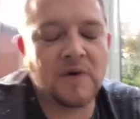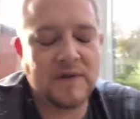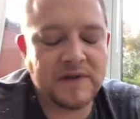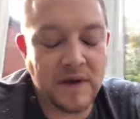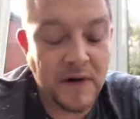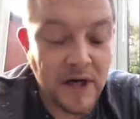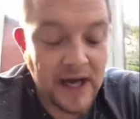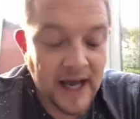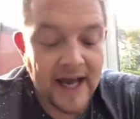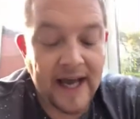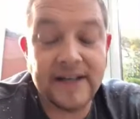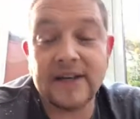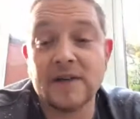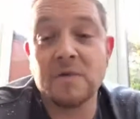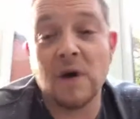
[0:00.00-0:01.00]
So it
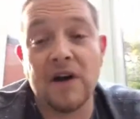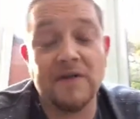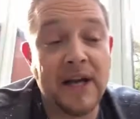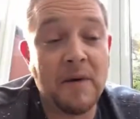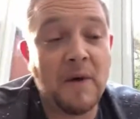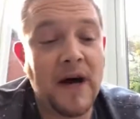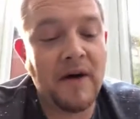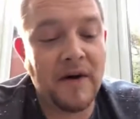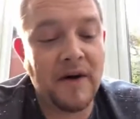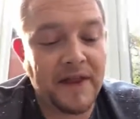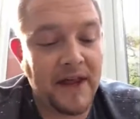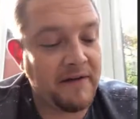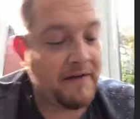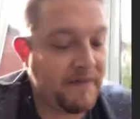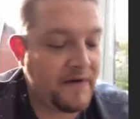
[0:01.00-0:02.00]
does work really well, I
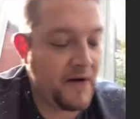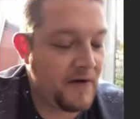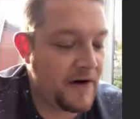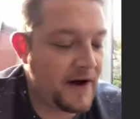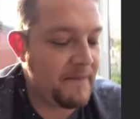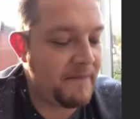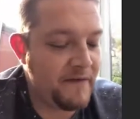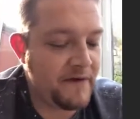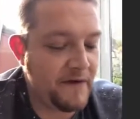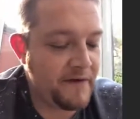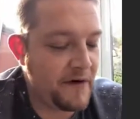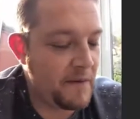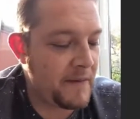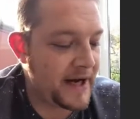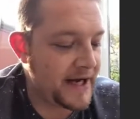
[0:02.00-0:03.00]
think, for
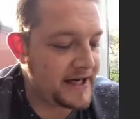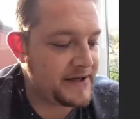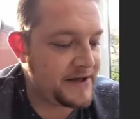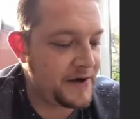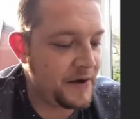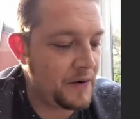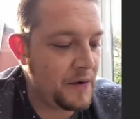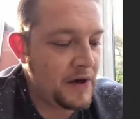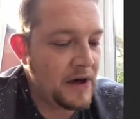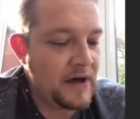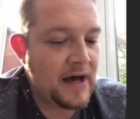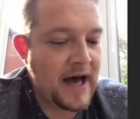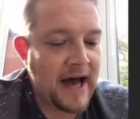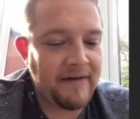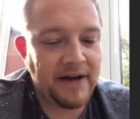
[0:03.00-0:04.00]
filmmakers who
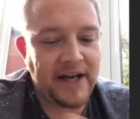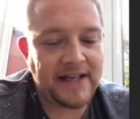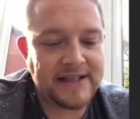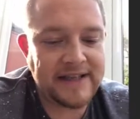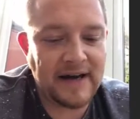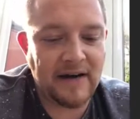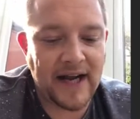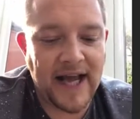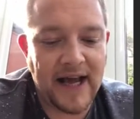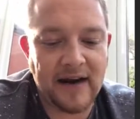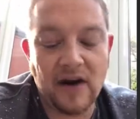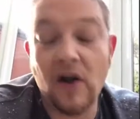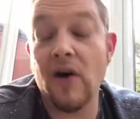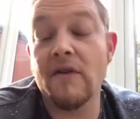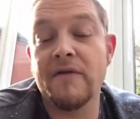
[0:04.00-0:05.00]
haven't necessarily had a
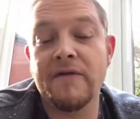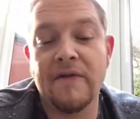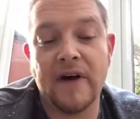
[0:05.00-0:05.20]
lot of